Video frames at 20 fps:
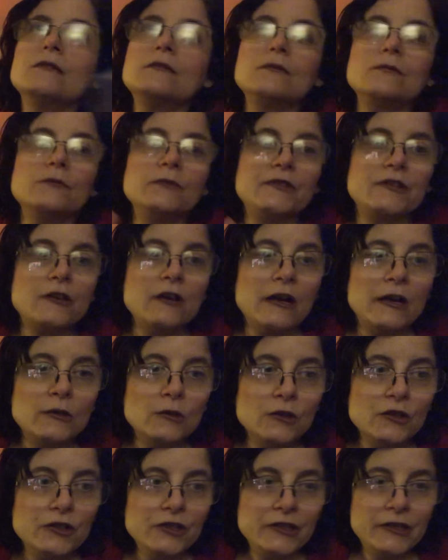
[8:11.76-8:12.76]
with God,
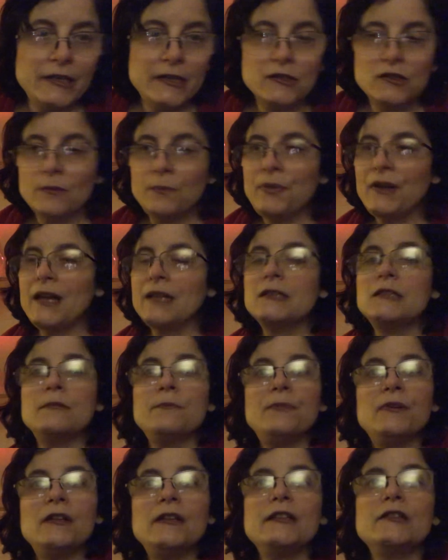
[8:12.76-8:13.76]
all good things are
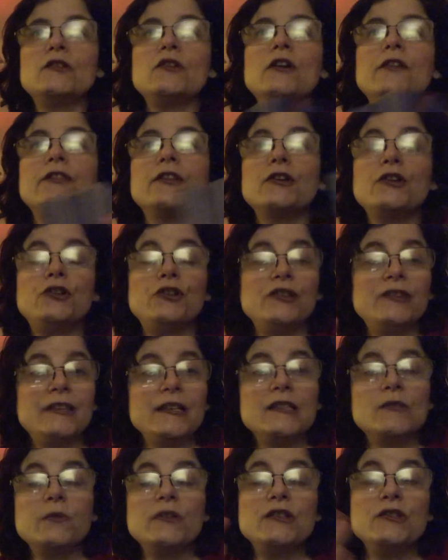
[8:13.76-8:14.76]
possible, and on the good
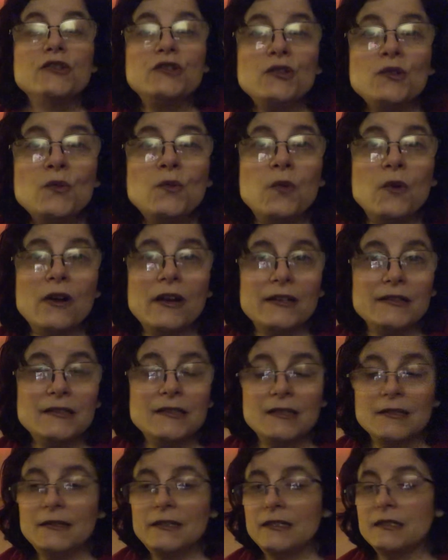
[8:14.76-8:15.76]
things we do
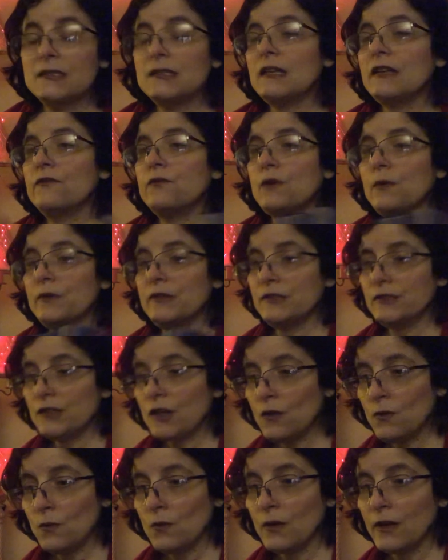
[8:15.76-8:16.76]
want instead of what we
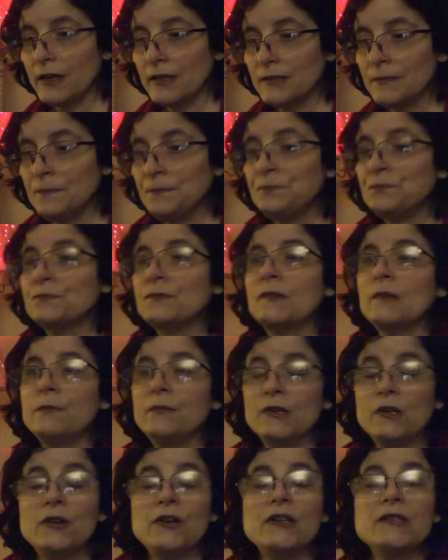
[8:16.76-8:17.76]
don't want,
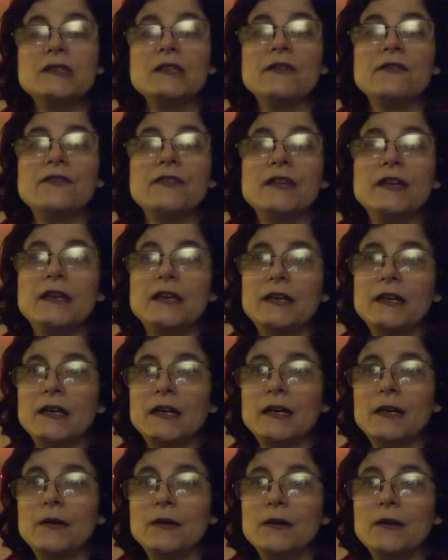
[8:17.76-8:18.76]
because of
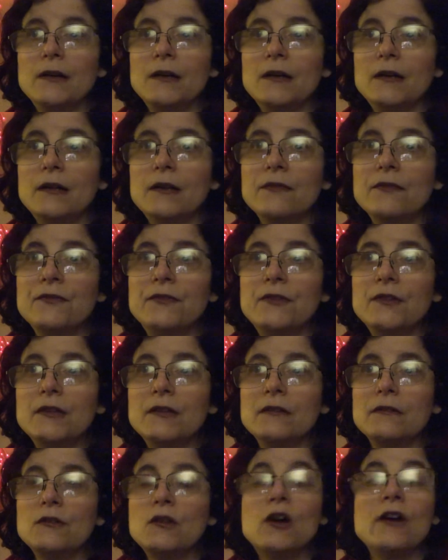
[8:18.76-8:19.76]
the
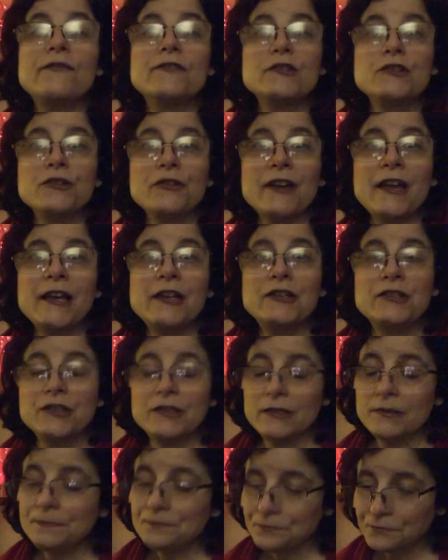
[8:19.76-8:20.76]
law of
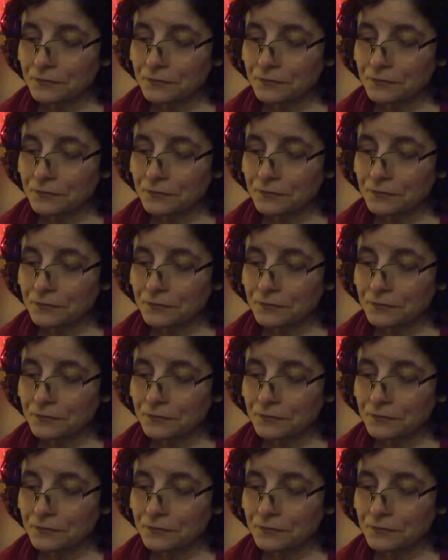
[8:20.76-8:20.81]
attraction,